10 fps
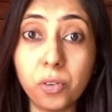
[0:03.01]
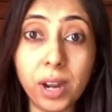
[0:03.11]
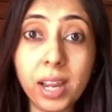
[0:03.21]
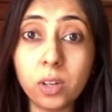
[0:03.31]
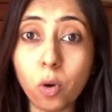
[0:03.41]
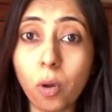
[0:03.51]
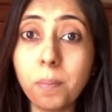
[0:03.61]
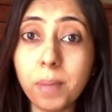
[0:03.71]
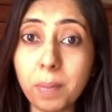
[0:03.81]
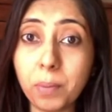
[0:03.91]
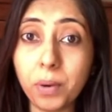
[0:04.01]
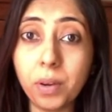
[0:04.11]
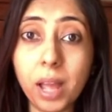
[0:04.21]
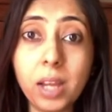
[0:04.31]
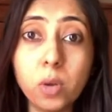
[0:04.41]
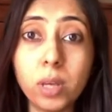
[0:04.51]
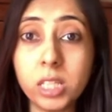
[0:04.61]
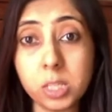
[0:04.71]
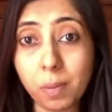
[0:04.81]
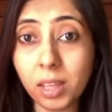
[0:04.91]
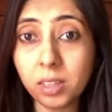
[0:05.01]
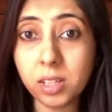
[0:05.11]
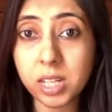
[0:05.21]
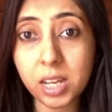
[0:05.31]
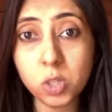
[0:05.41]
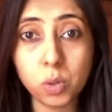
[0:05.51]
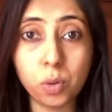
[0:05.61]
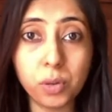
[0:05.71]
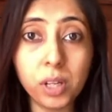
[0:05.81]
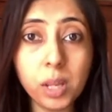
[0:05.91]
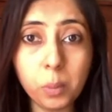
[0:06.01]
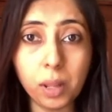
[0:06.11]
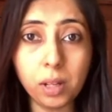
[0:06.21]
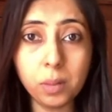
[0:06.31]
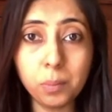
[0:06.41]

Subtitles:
great on paper and you expect the date to go really well,